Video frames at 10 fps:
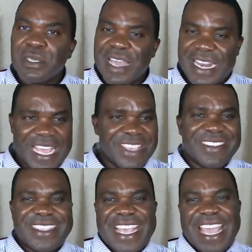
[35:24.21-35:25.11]
And then you
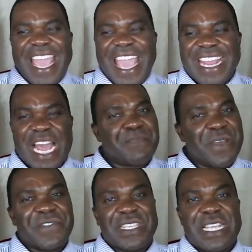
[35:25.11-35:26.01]
say, yeah, that
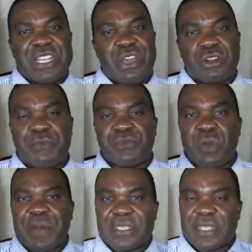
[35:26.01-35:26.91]
prophecy did not come to
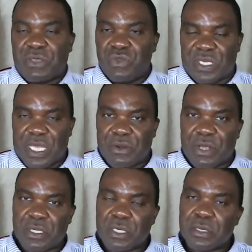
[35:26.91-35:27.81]
pass. Are you serious?